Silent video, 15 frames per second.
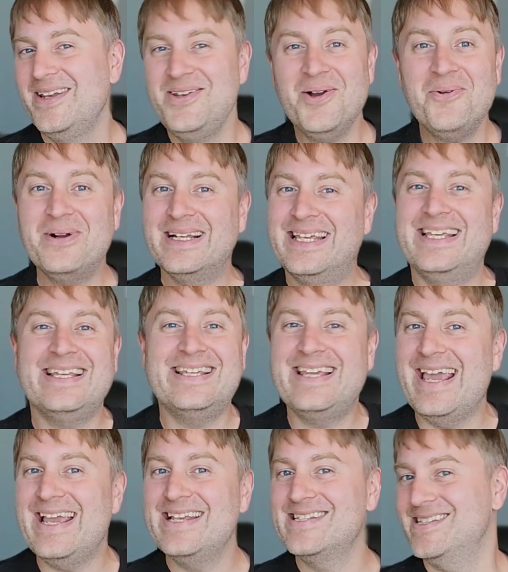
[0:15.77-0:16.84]
No one can
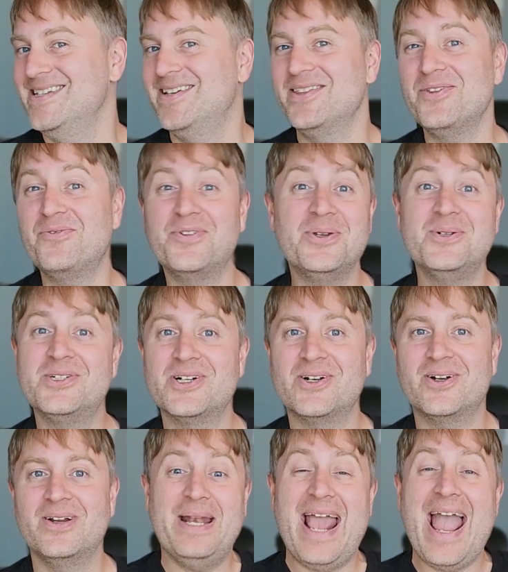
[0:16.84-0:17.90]
gaze into the
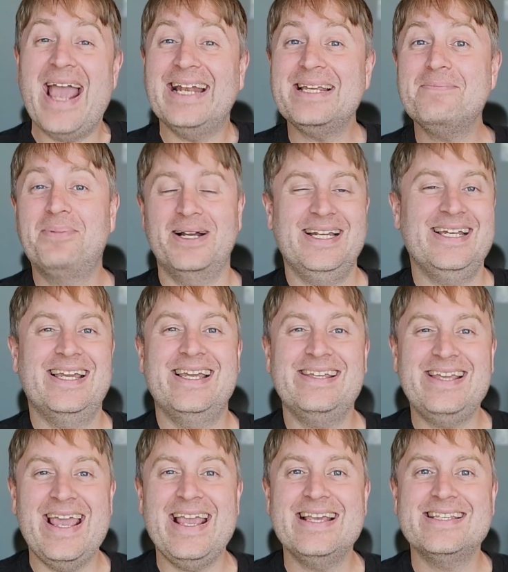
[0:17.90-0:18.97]
future, but anybody can
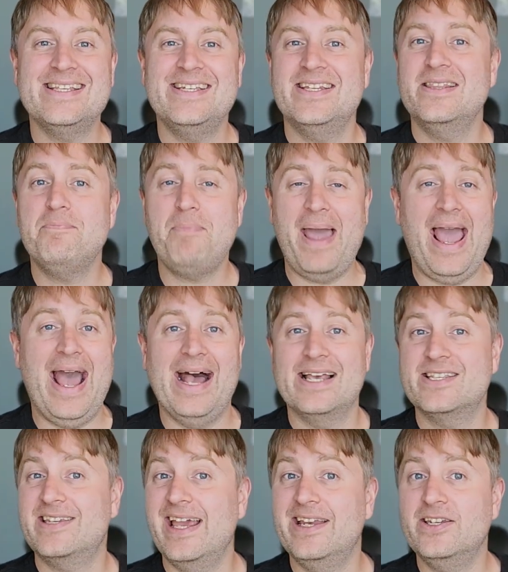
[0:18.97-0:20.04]
gaze into the
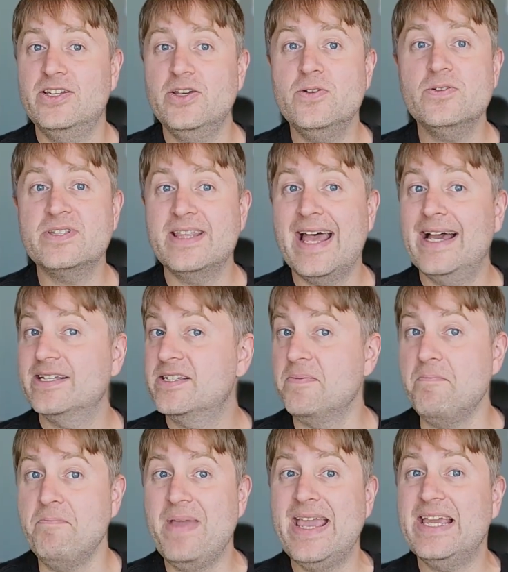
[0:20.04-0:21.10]
past and use that to
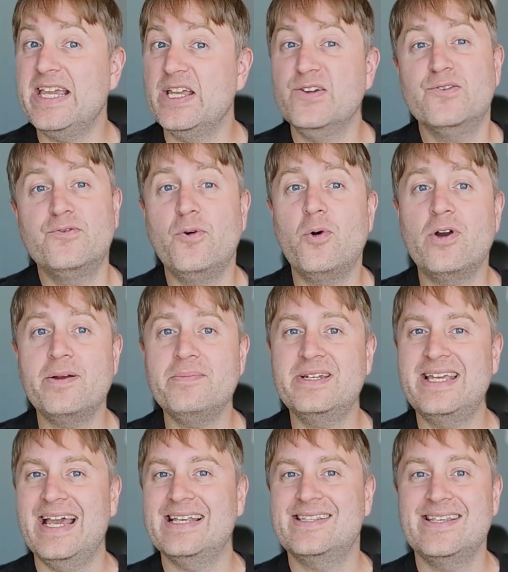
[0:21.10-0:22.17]
make
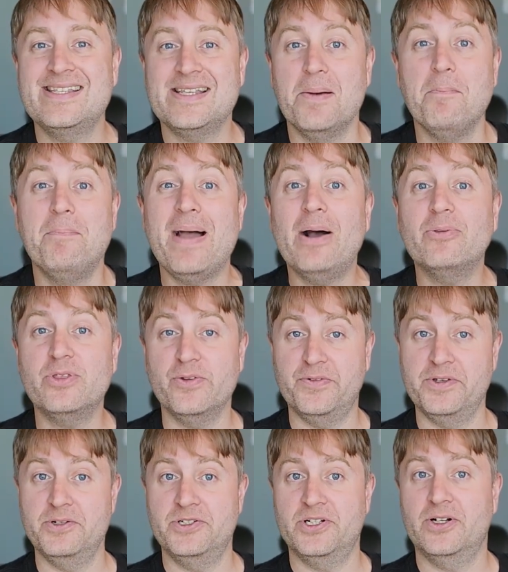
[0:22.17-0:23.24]
informed guesses about the
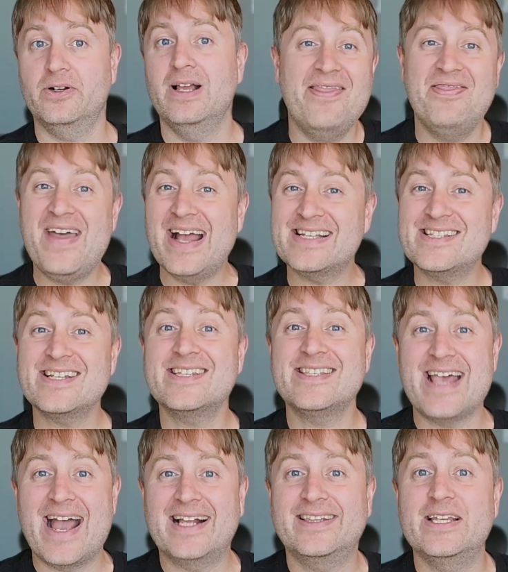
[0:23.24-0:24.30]
future. And that's
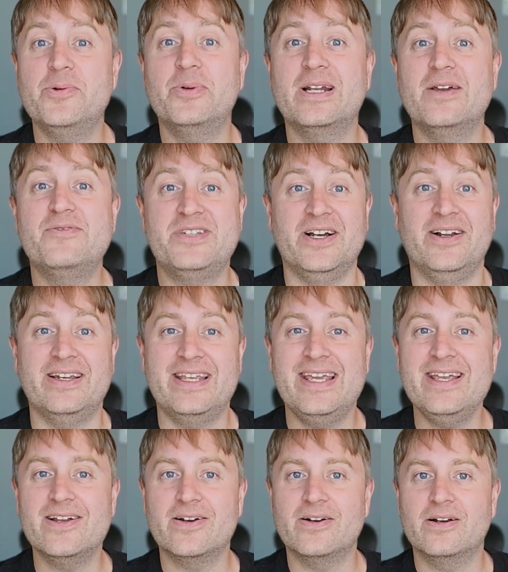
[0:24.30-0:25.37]
exactly what I've done
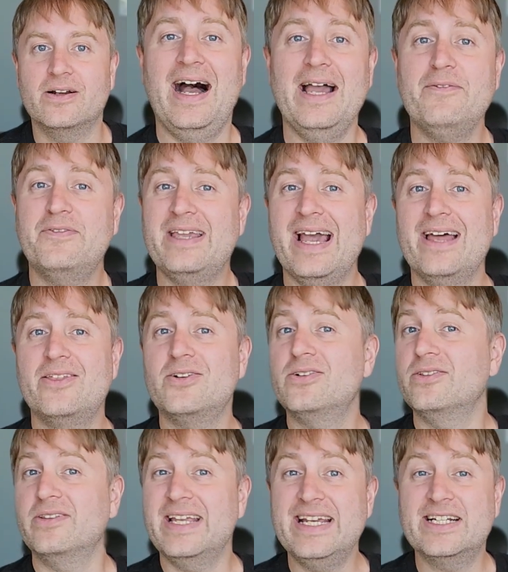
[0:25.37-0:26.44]
here. I've gathered
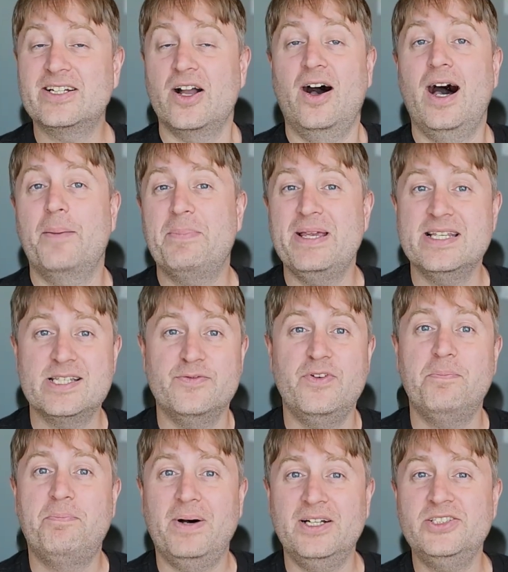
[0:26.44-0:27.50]
leaked copies of a
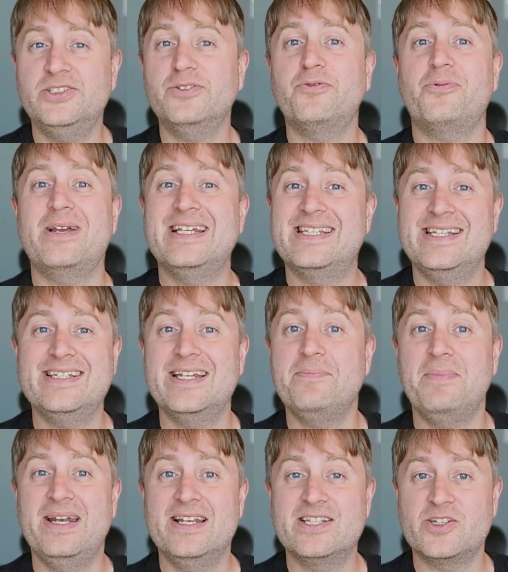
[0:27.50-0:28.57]
bunch of recent
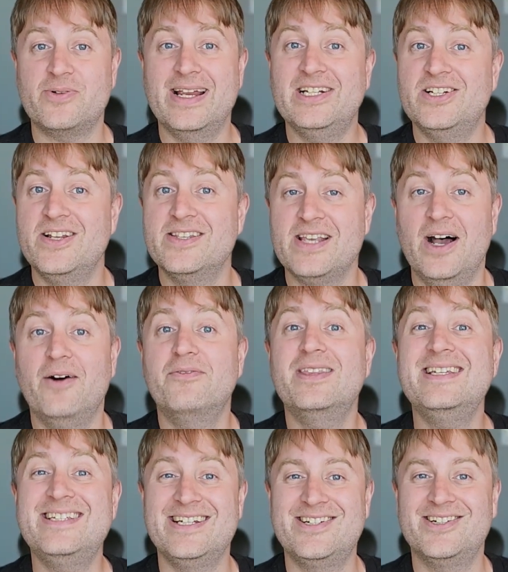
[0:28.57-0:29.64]
administrations of
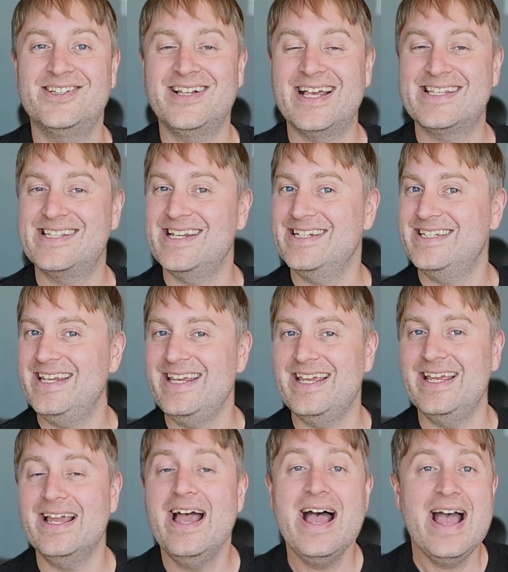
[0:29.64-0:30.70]
the digital SAT,
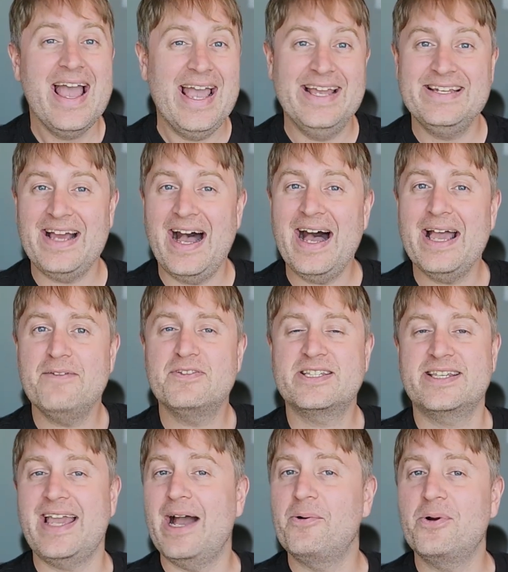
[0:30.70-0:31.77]
and I've
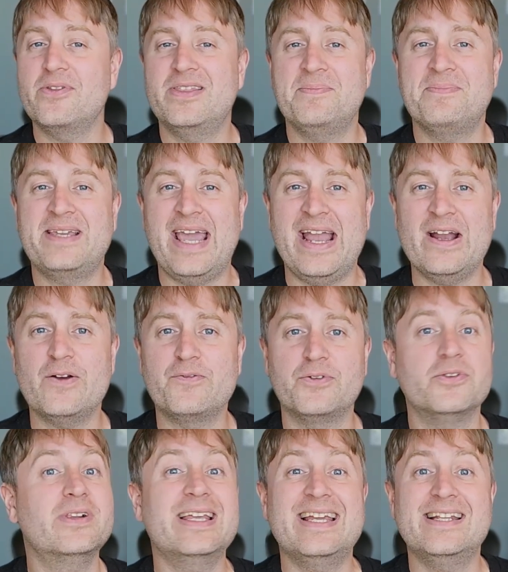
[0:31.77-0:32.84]
scoured them
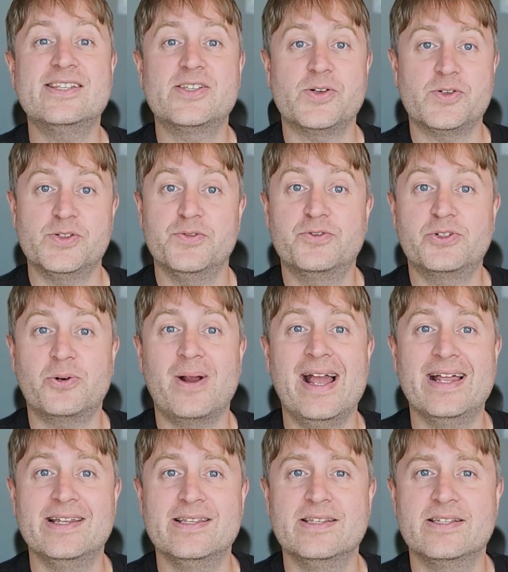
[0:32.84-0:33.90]
carefully in search of
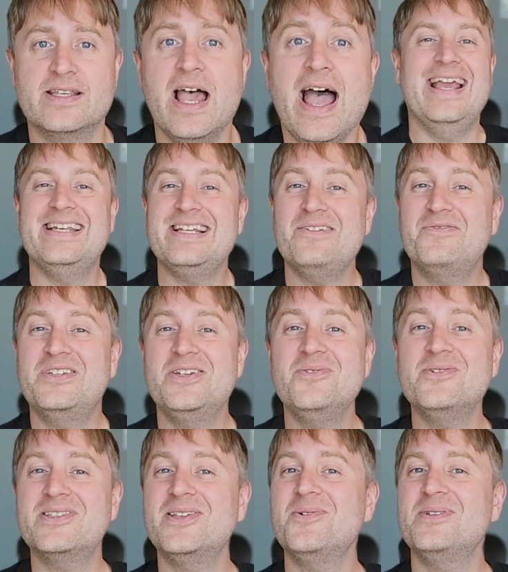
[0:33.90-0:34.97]
trends. And I've
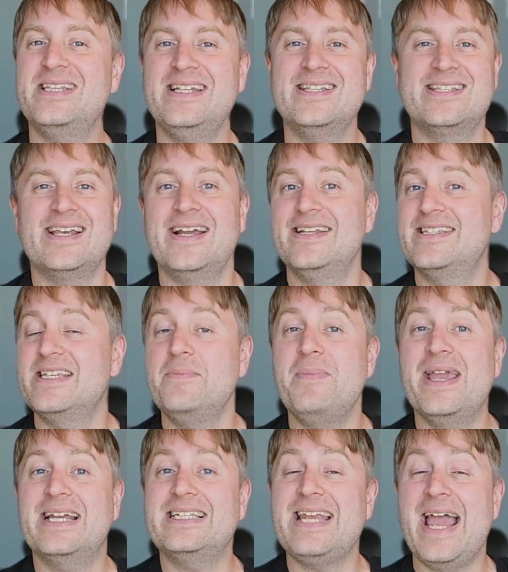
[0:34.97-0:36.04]
used those insights to
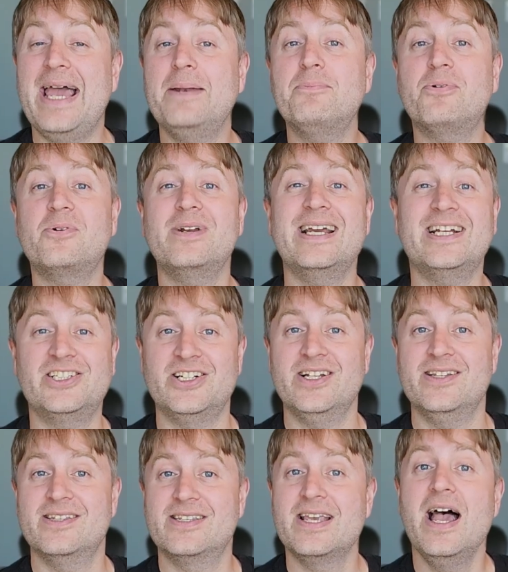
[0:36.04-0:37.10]
make 10
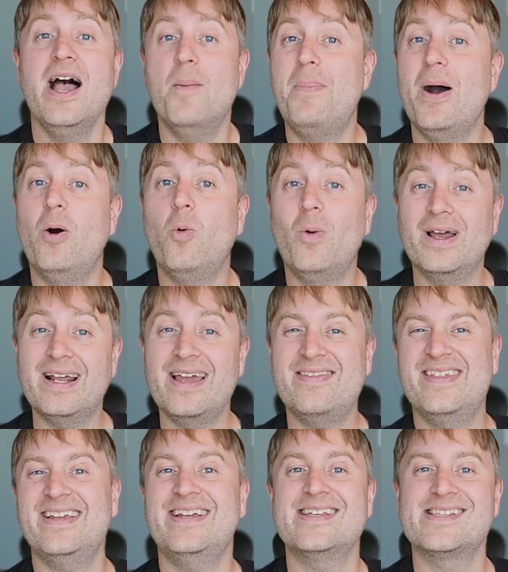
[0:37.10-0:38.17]
predictions about what I
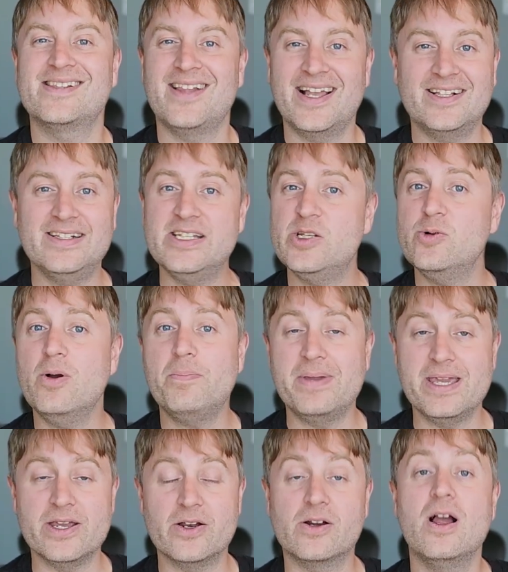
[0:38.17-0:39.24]
think is likely to
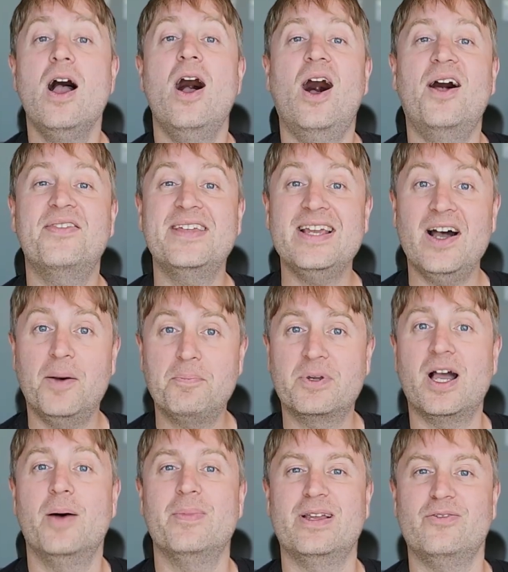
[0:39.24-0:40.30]
appear on the
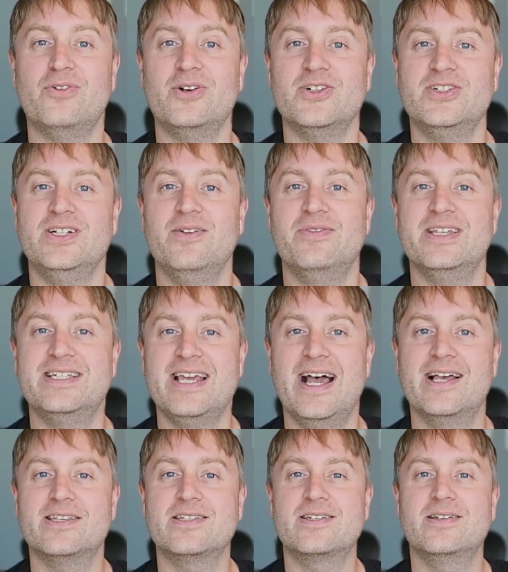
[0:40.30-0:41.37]
upcoming version of the
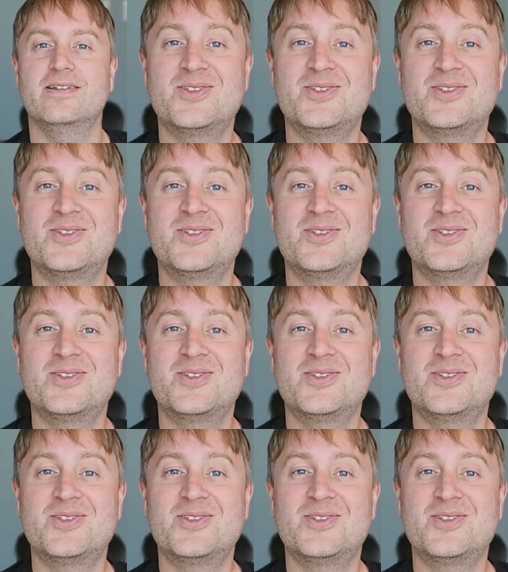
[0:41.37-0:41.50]
test.